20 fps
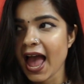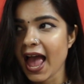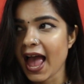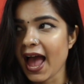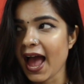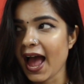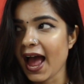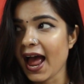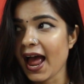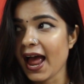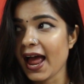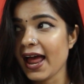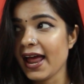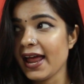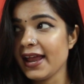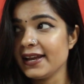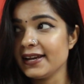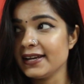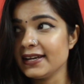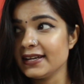
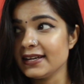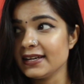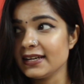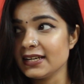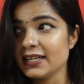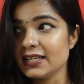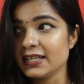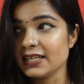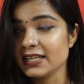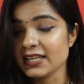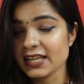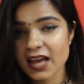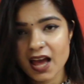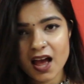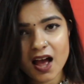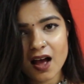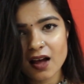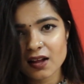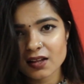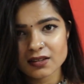And
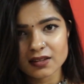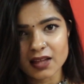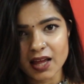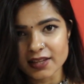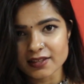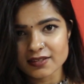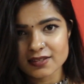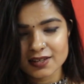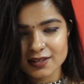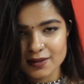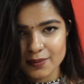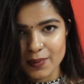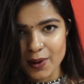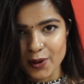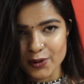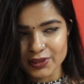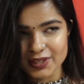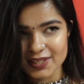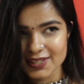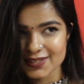yeah, that's it
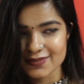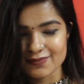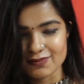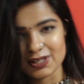about this